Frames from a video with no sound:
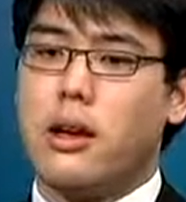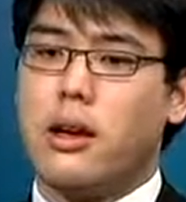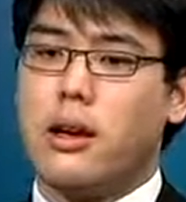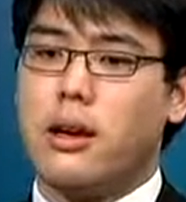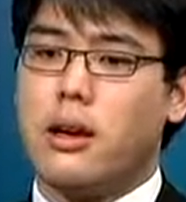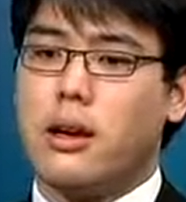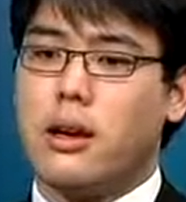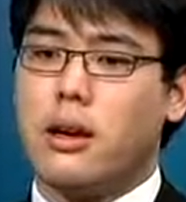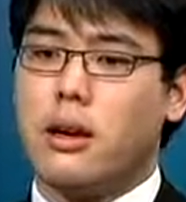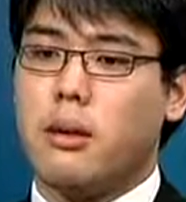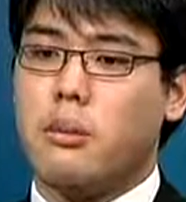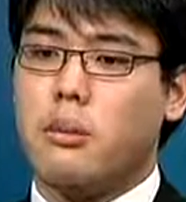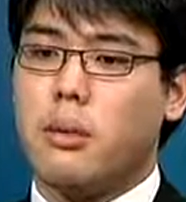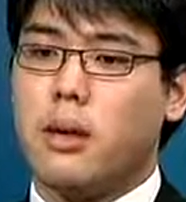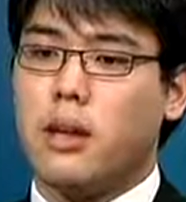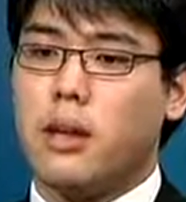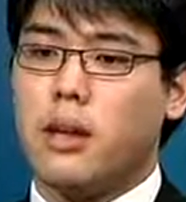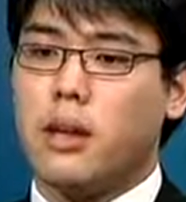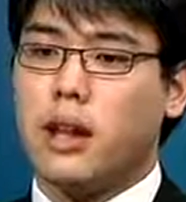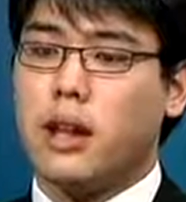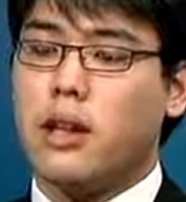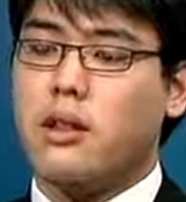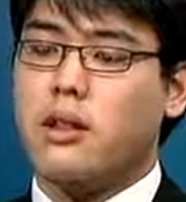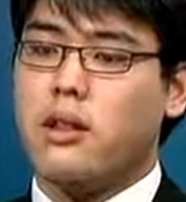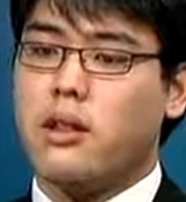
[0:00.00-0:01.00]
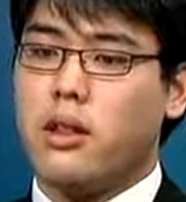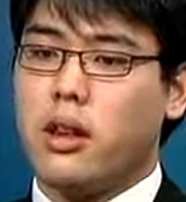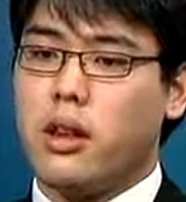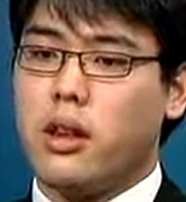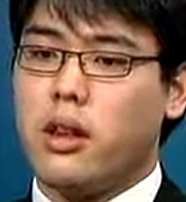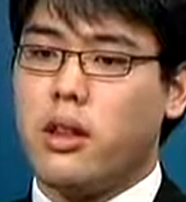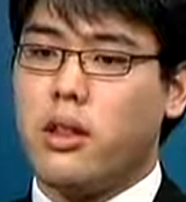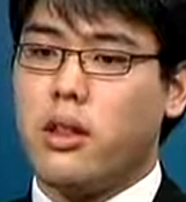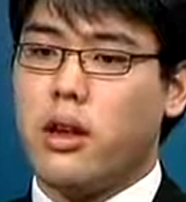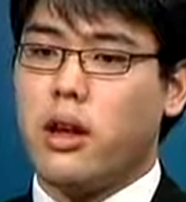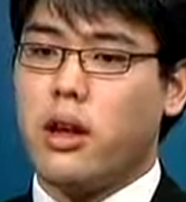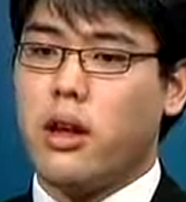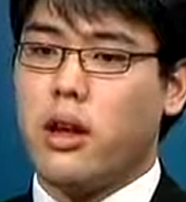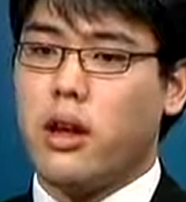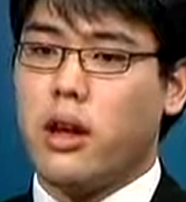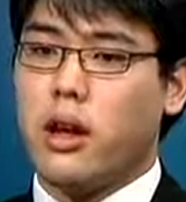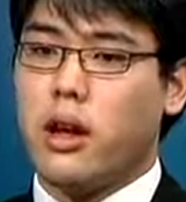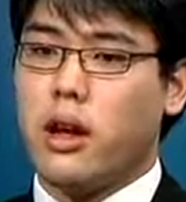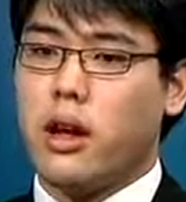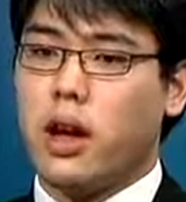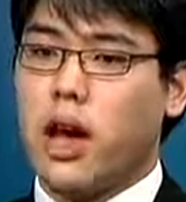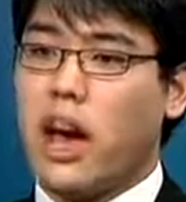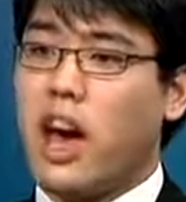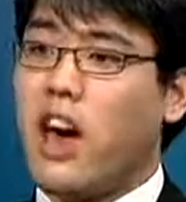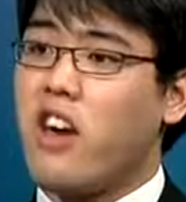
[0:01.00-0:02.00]
Um, that said, there
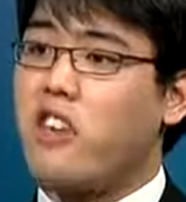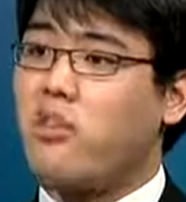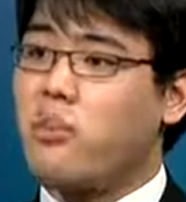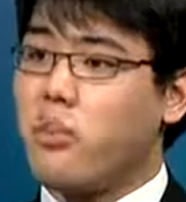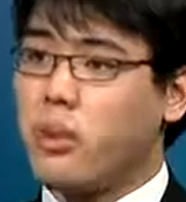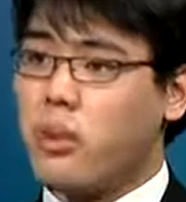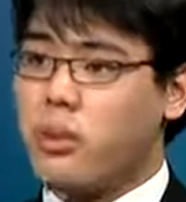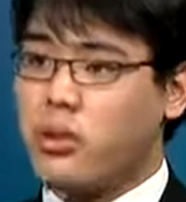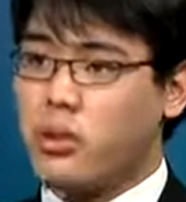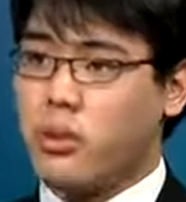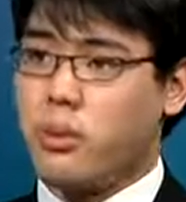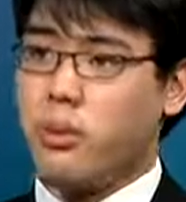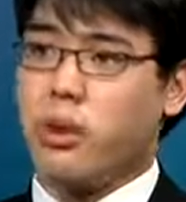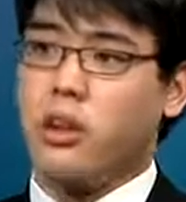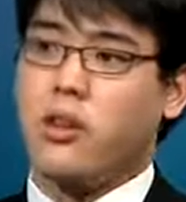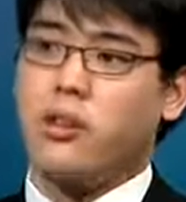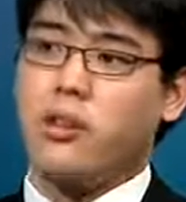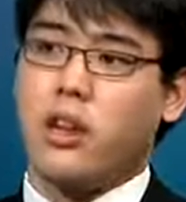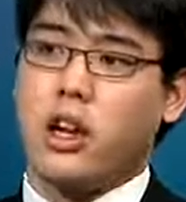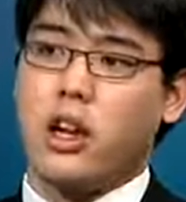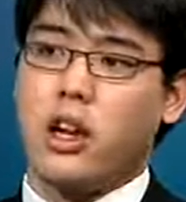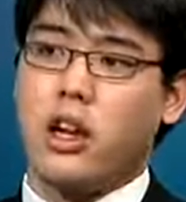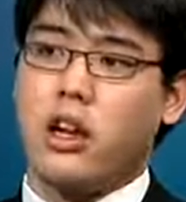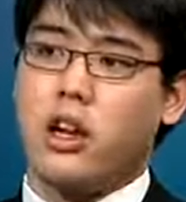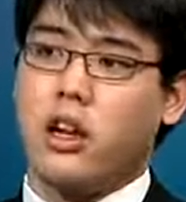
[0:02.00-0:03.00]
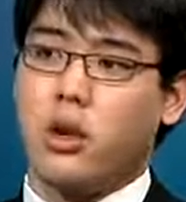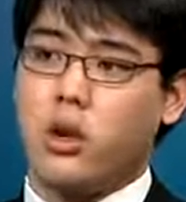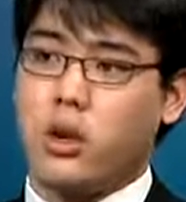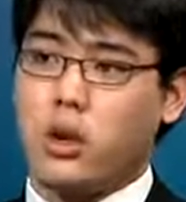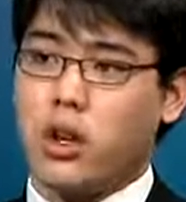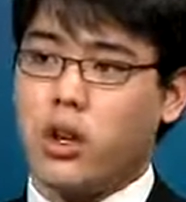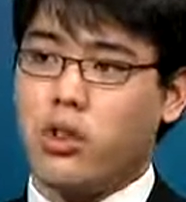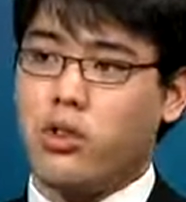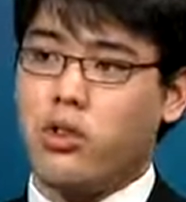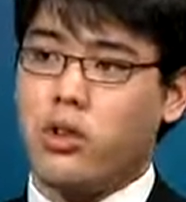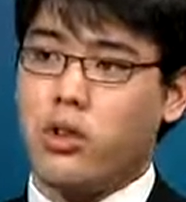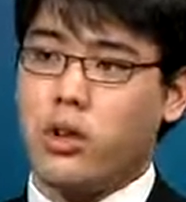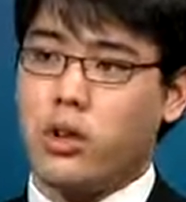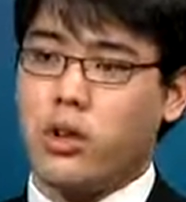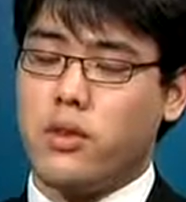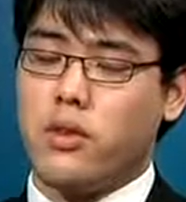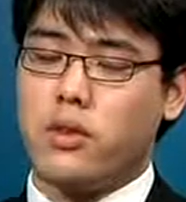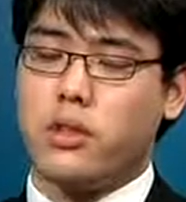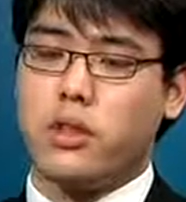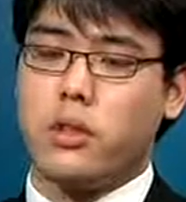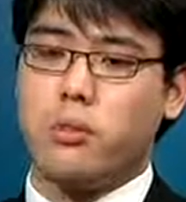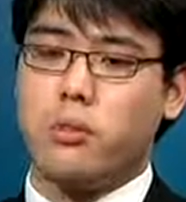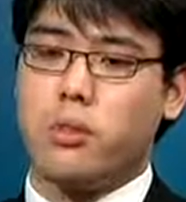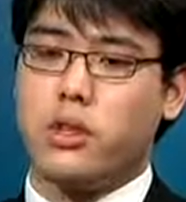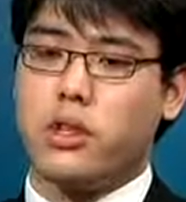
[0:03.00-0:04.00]
uh, have been some exciting new
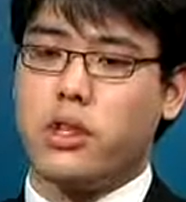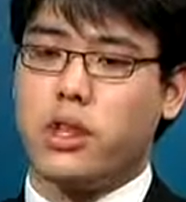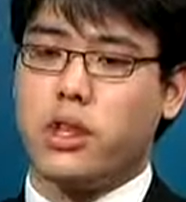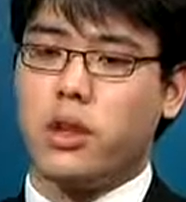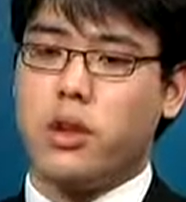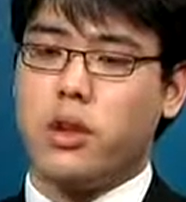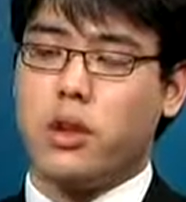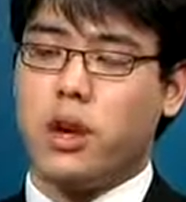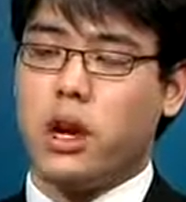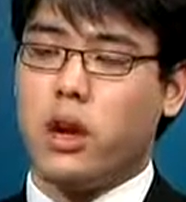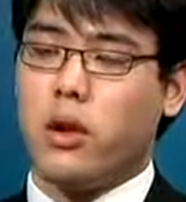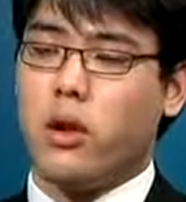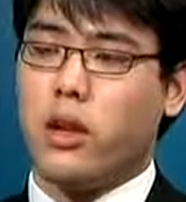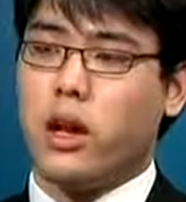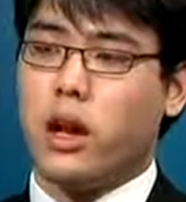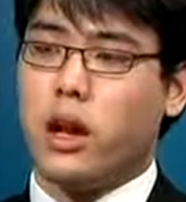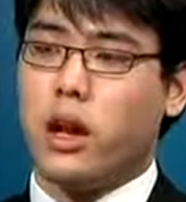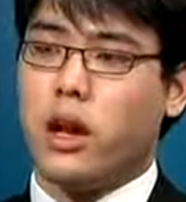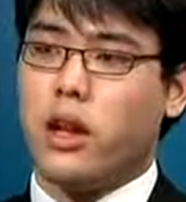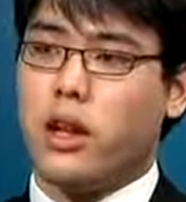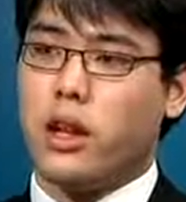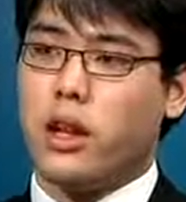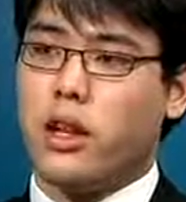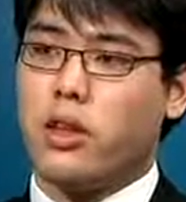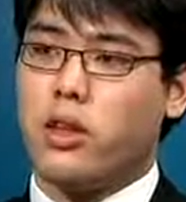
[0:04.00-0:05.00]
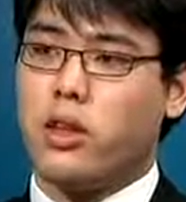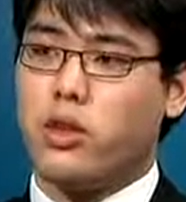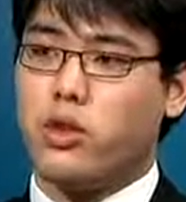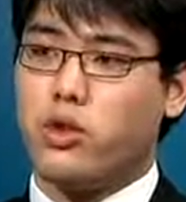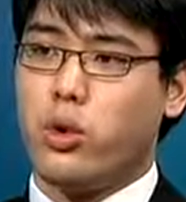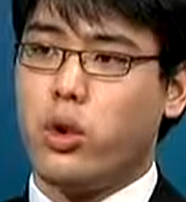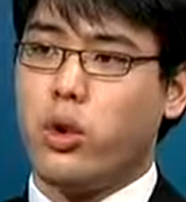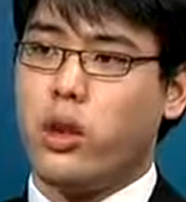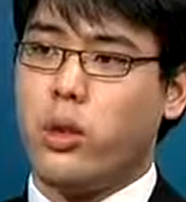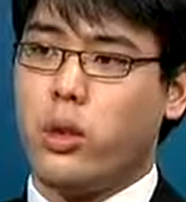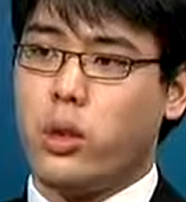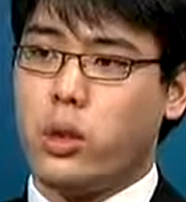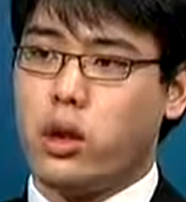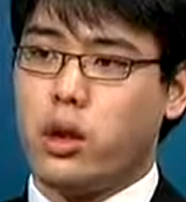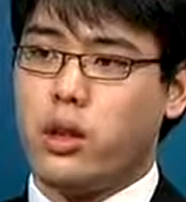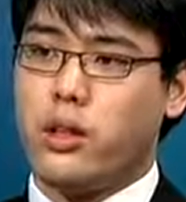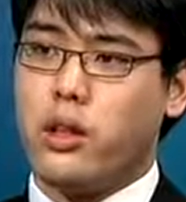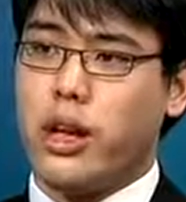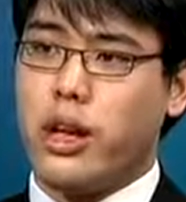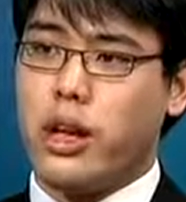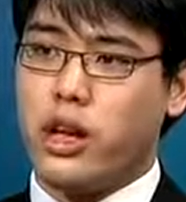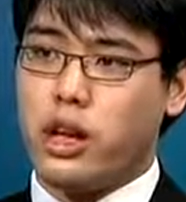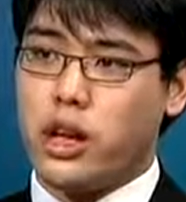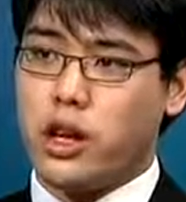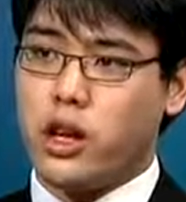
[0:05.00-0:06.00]
initiatives. In particular, I'll highlight the Joint
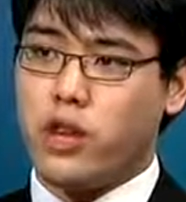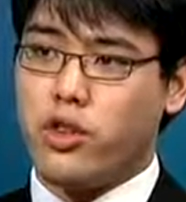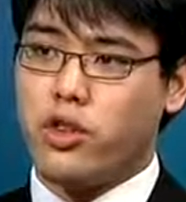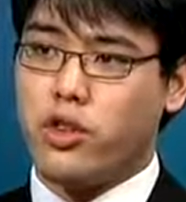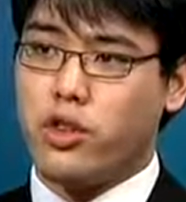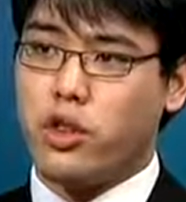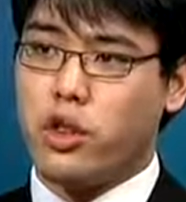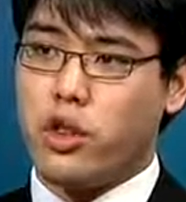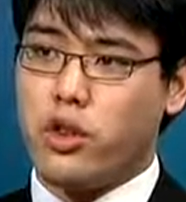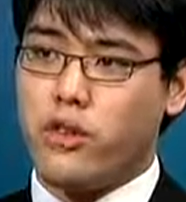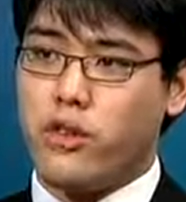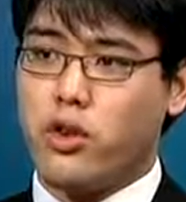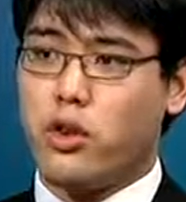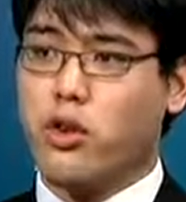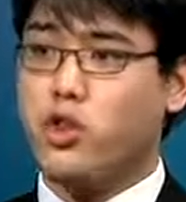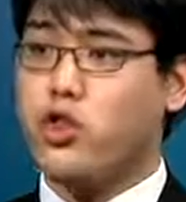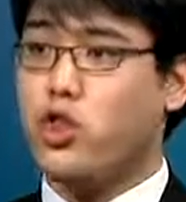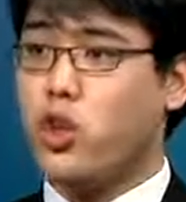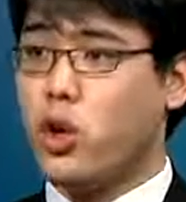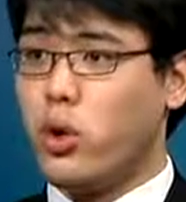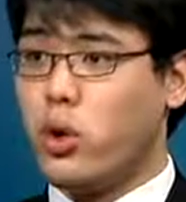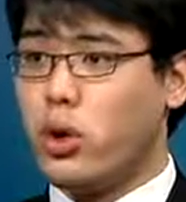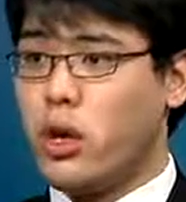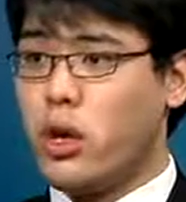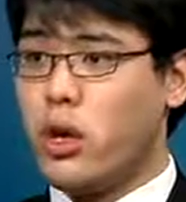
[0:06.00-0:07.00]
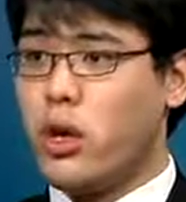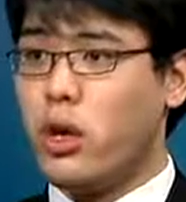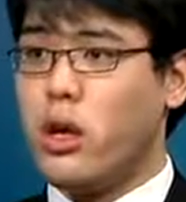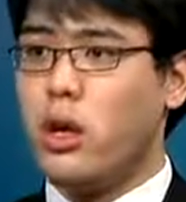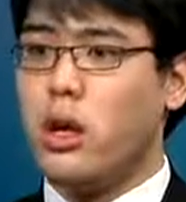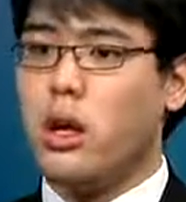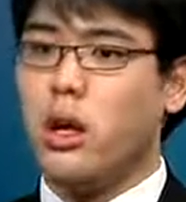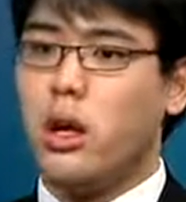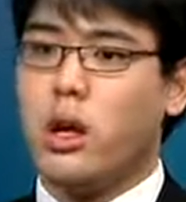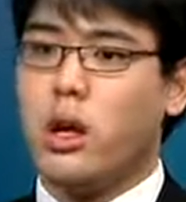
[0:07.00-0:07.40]
Oil Data Initiative, or JODI,